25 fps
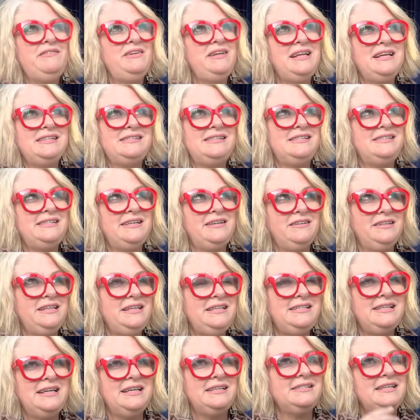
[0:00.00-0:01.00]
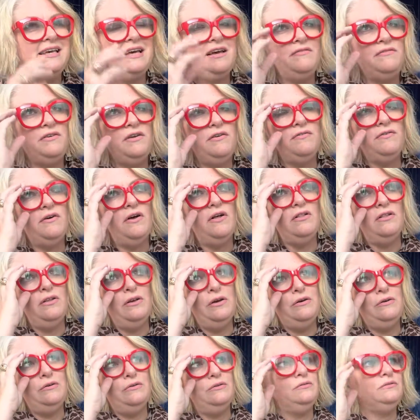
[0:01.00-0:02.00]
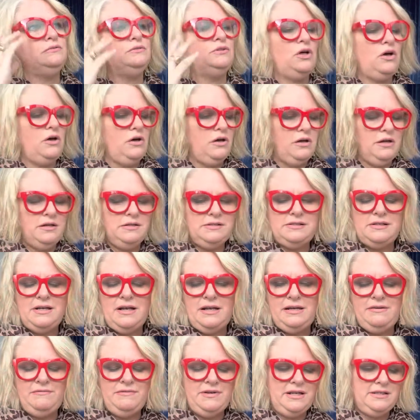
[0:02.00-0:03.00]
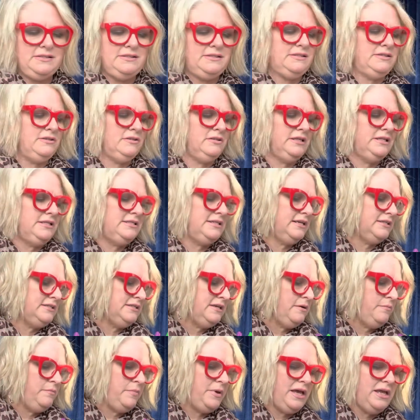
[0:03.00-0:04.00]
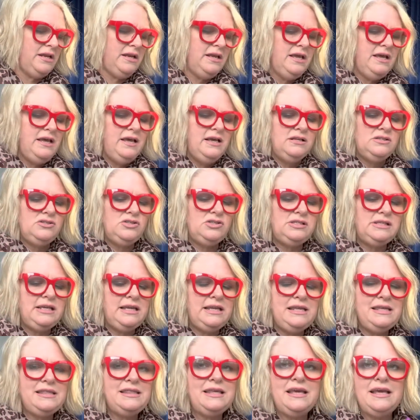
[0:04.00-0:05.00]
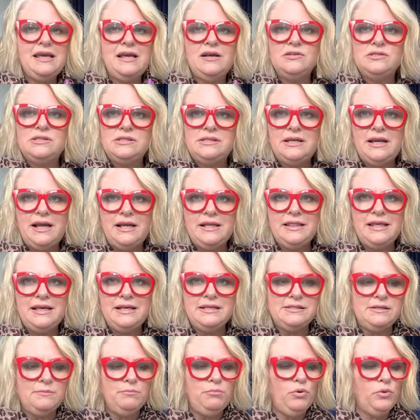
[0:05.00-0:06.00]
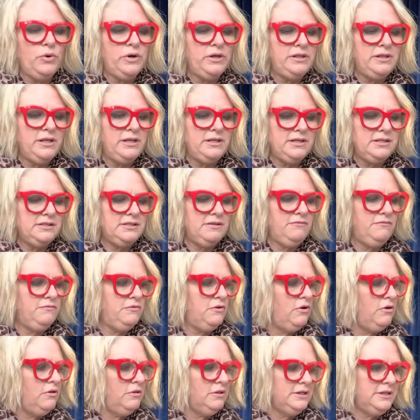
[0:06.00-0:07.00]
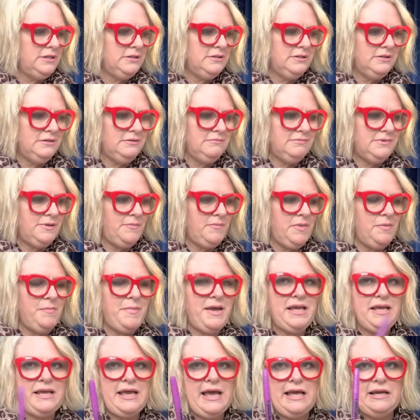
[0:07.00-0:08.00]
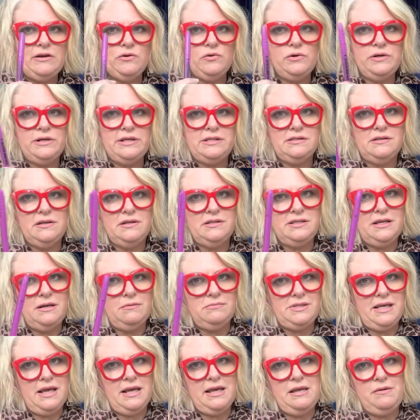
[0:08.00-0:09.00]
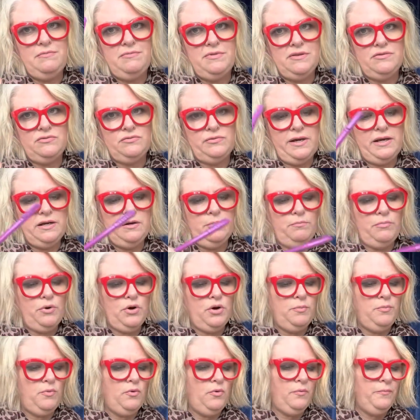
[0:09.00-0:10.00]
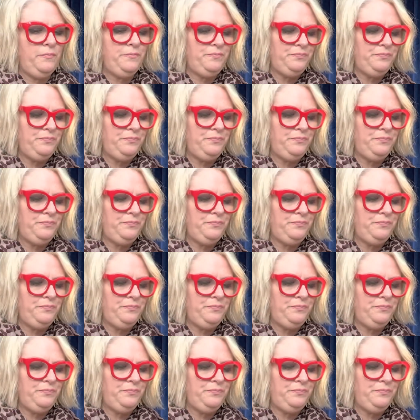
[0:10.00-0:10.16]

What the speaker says: necessarily dicta if you follow law, it's not even necessarily dicta, but just anything else that I think is important that doesn't fall into some of the main categories. A lot of times I keep this random purple